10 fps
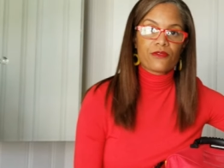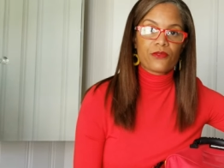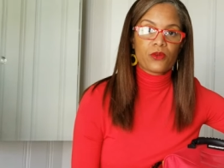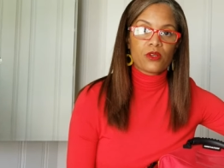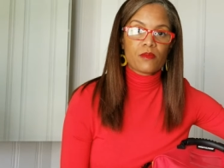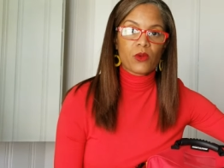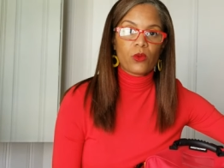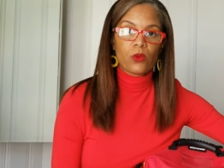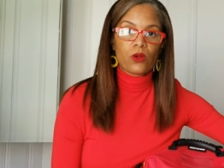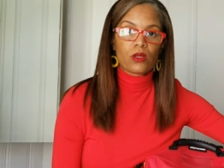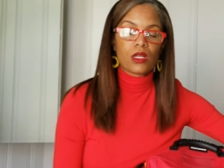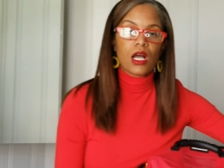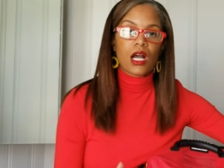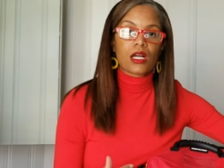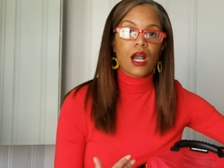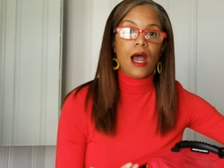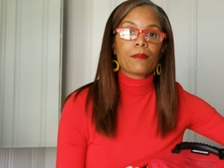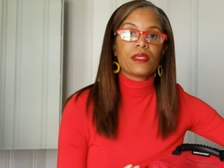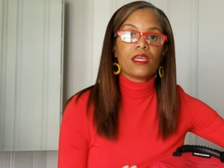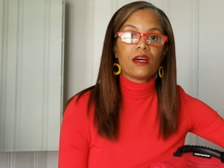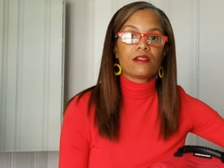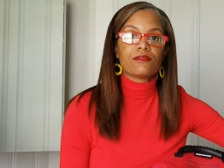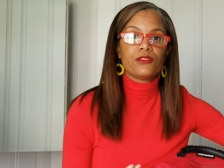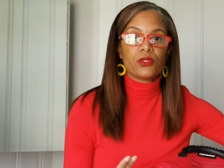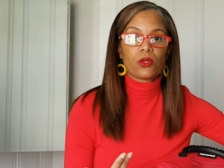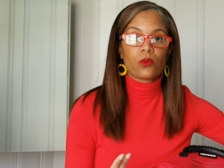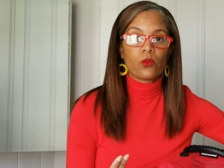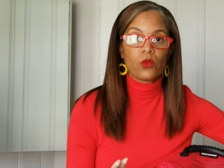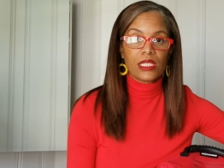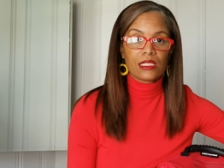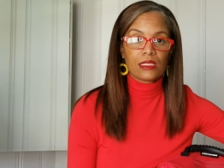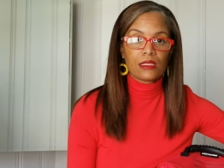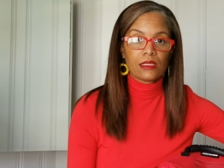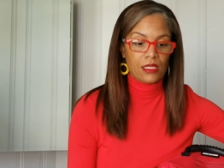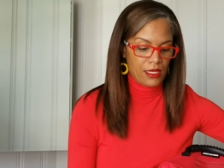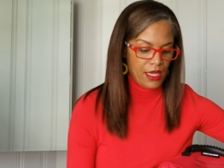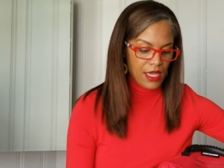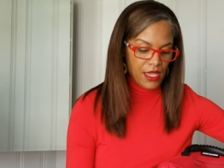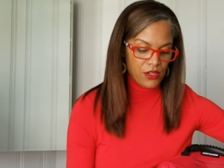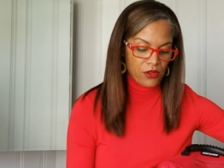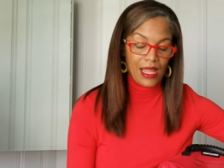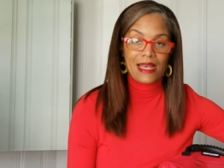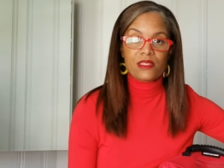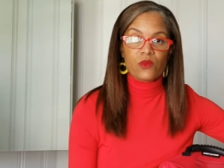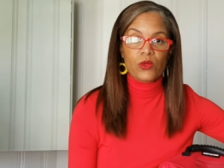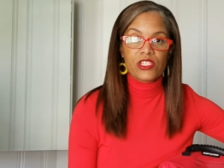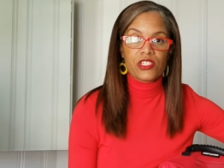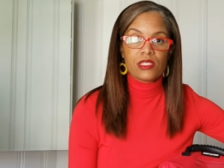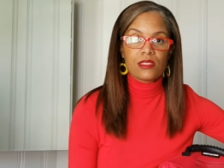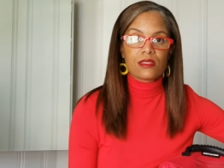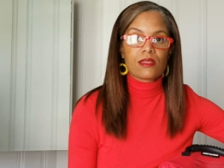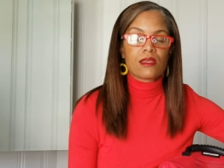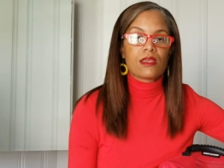form or a copy of your will and your last wishes,